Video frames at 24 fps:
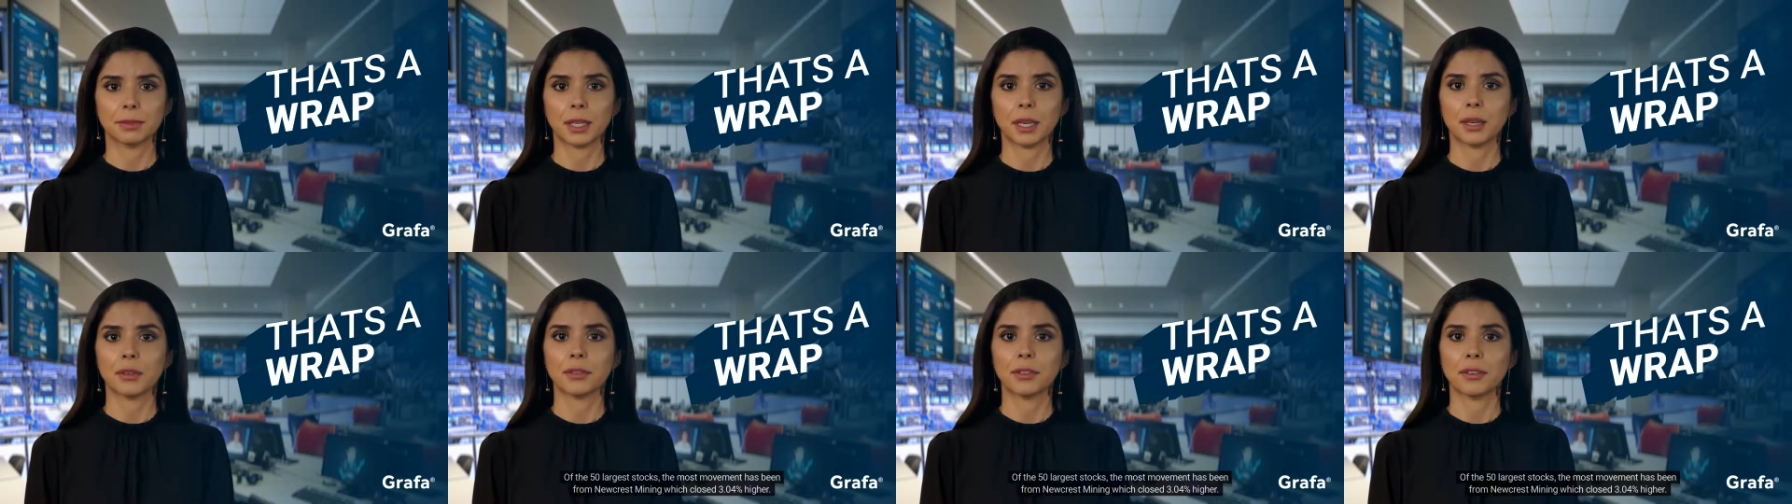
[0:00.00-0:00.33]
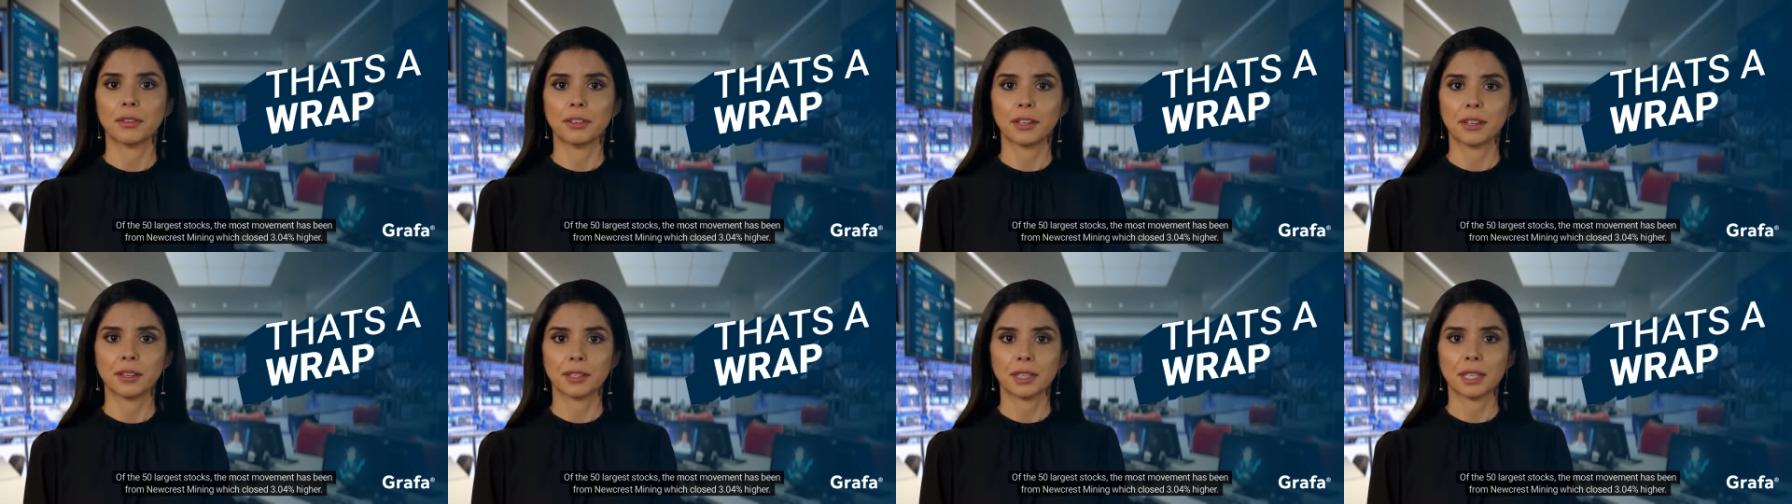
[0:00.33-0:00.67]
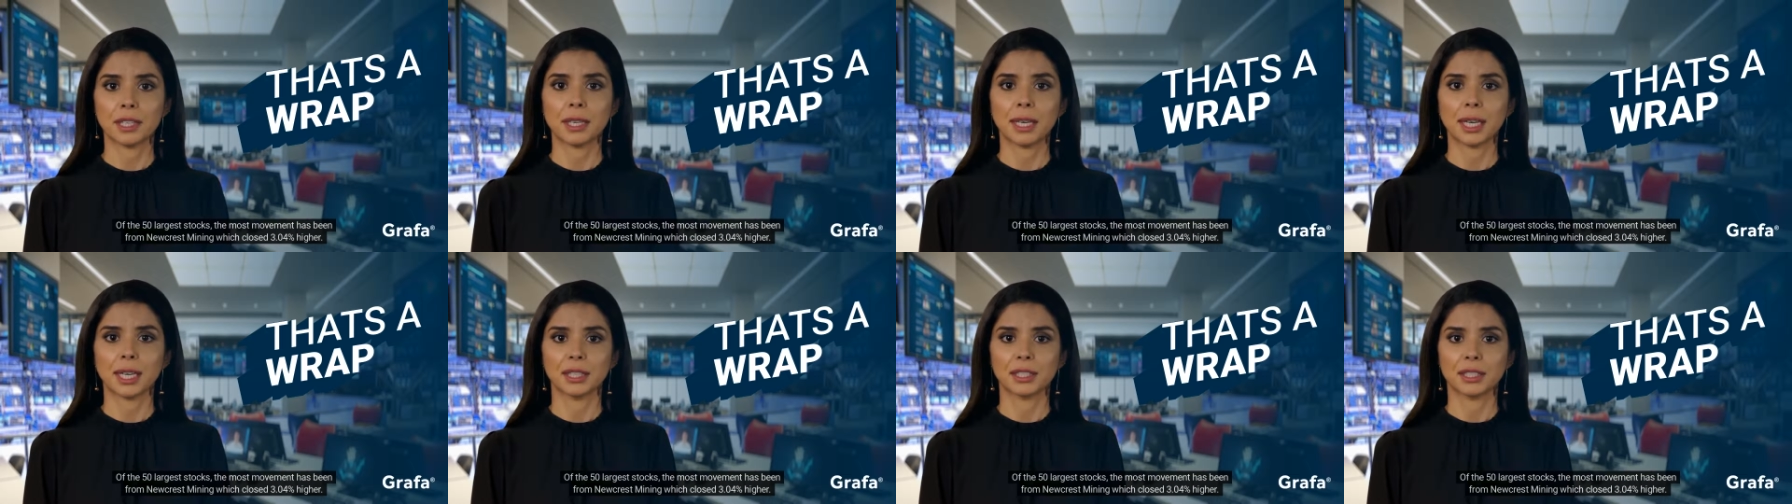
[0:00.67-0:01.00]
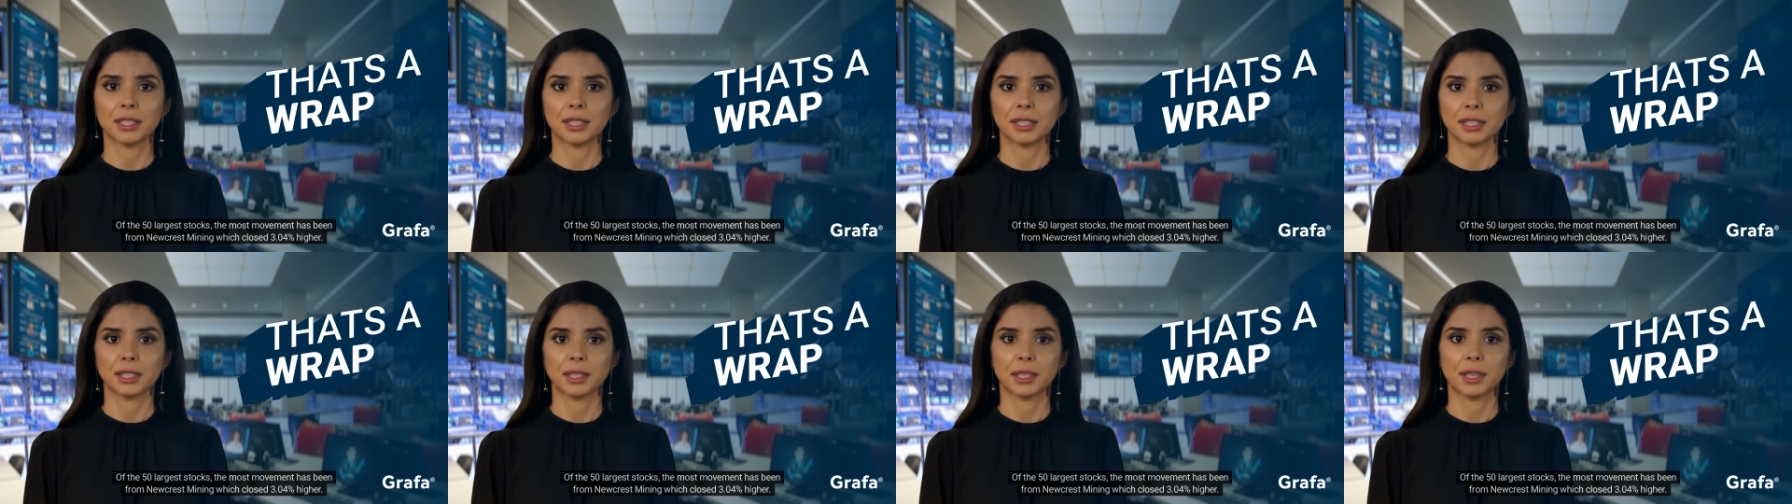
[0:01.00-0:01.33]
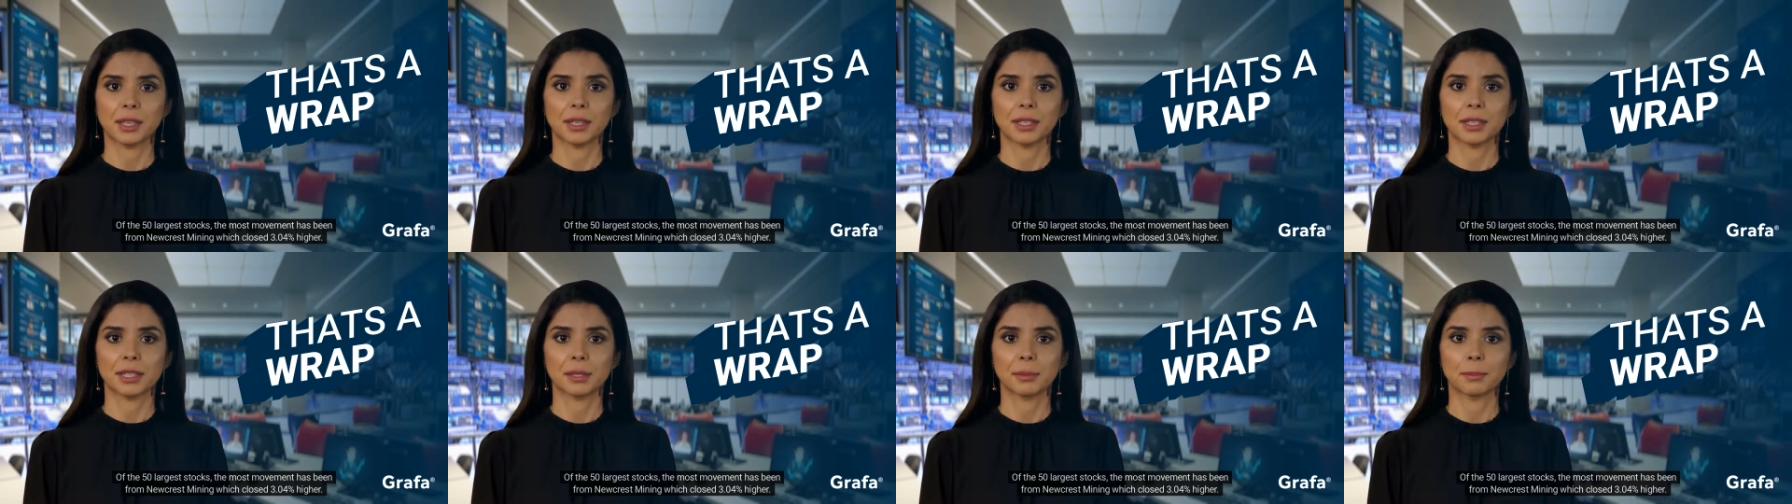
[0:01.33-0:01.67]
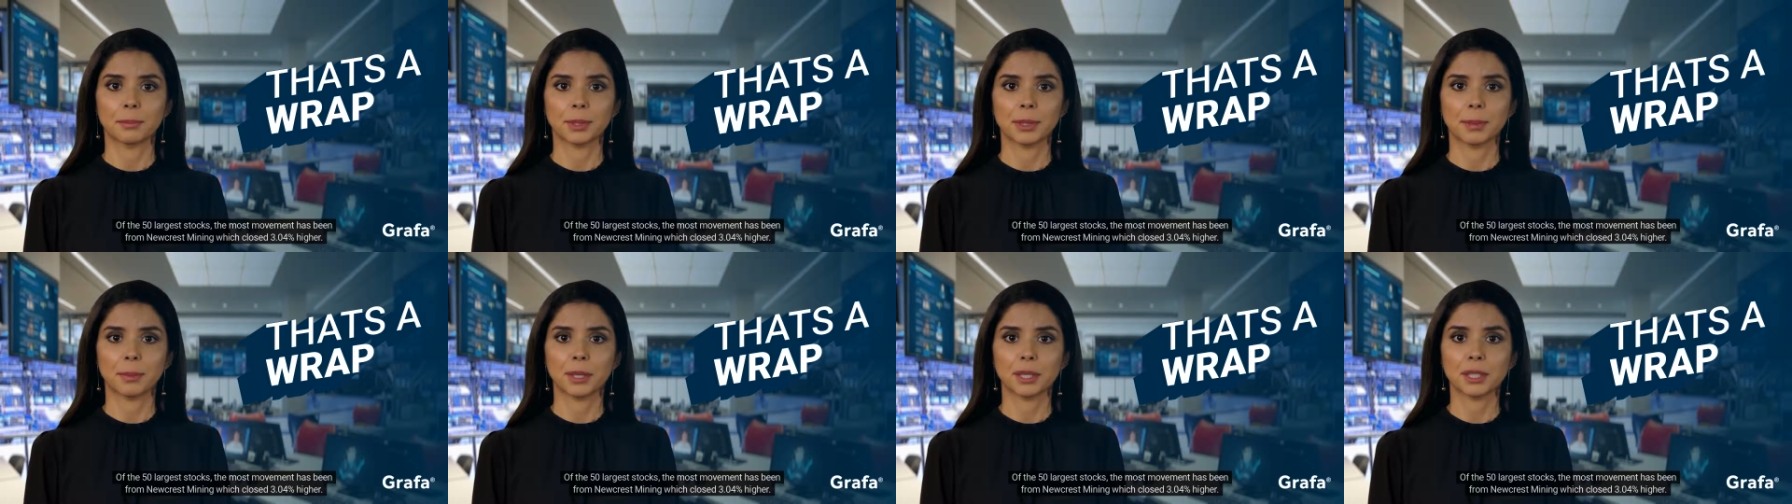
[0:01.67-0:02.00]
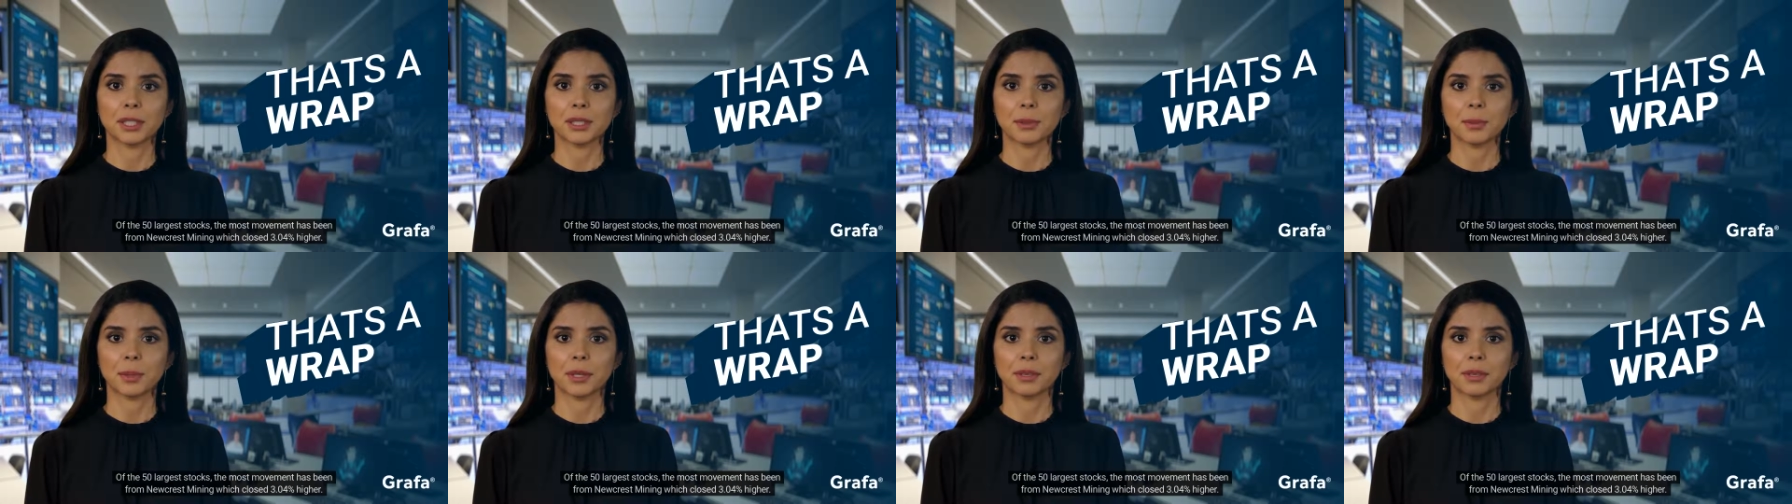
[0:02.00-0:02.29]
Of the 50 largest stocks, the most